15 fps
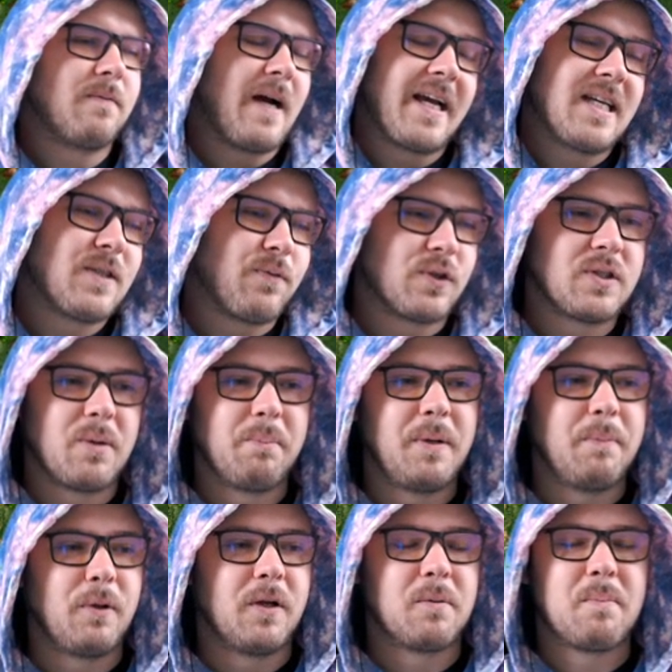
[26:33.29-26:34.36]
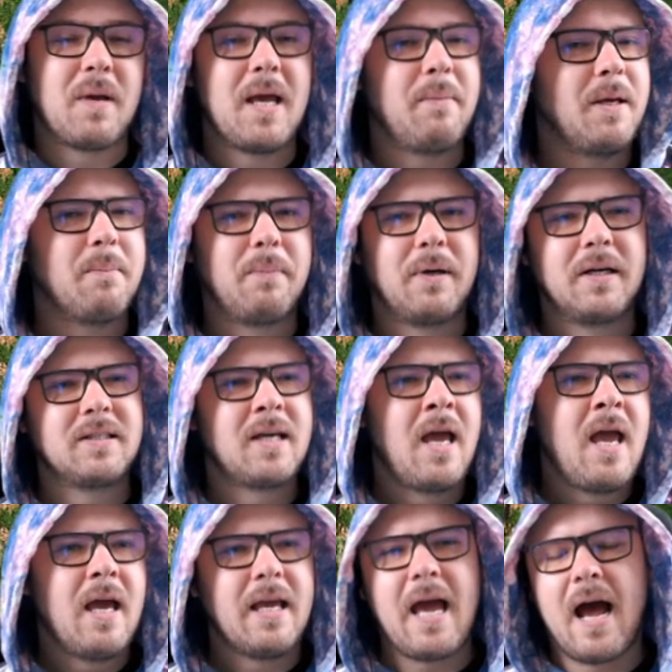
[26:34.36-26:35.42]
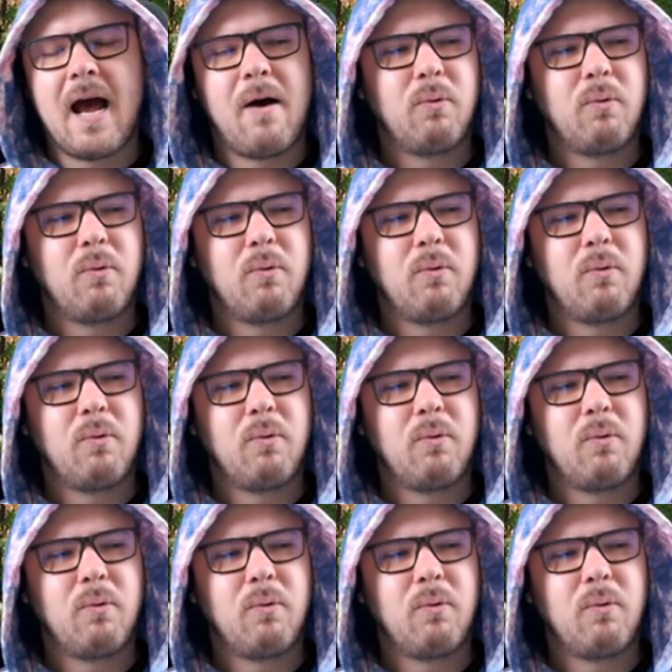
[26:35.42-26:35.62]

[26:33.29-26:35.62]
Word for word: I guess for some people it may be, but yeah,